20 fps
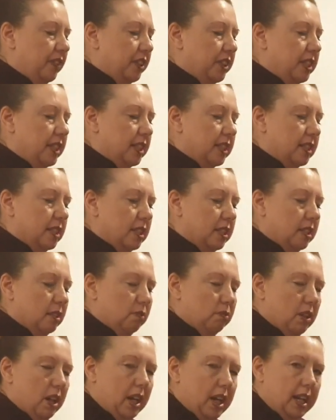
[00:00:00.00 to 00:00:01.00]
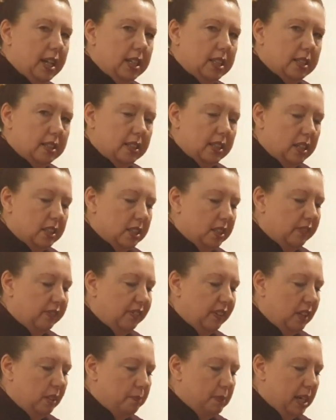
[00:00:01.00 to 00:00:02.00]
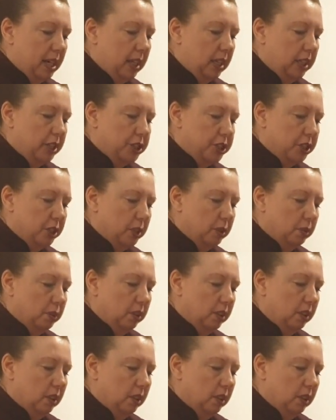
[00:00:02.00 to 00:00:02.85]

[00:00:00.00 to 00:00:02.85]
that it's to the right, that's a female issue.